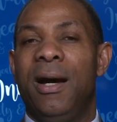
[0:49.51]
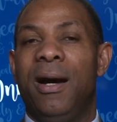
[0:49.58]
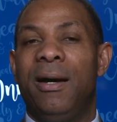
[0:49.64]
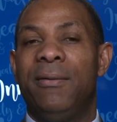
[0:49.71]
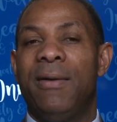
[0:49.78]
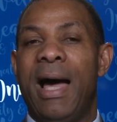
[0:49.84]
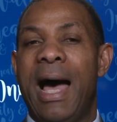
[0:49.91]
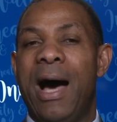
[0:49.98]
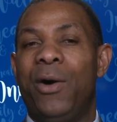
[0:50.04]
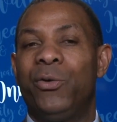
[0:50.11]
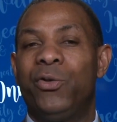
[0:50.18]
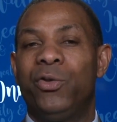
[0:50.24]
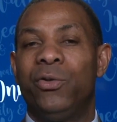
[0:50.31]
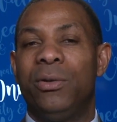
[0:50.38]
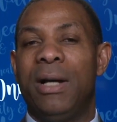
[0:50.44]
on
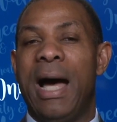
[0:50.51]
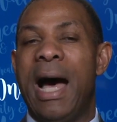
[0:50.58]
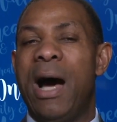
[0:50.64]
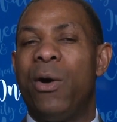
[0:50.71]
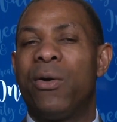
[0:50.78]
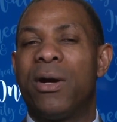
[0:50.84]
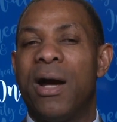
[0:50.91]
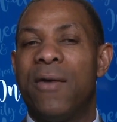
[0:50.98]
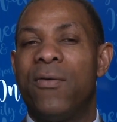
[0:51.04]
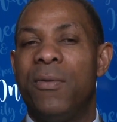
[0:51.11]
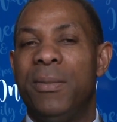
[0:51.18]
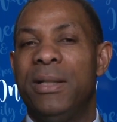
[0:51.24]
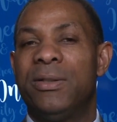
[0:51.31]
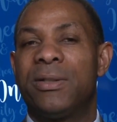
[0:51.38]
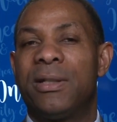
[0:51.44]
how
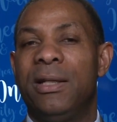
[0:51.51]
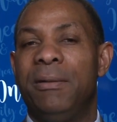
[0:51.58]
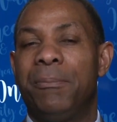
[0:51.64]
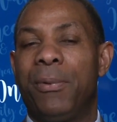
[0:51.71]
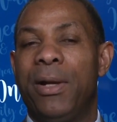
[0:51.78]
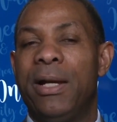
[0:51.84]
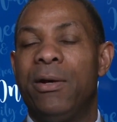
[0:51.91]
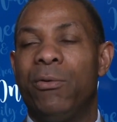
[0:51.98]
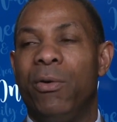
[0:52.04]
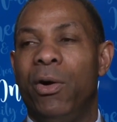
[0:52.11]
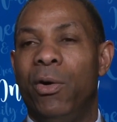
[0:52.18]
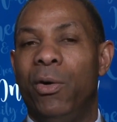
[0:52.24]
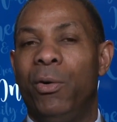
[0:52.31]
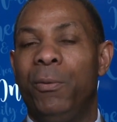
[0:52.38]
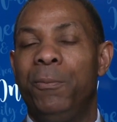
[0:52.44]
governments can play a
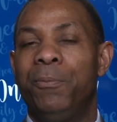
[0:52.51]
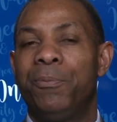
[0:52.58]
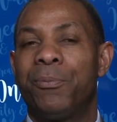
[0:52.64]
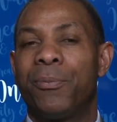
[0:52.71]
role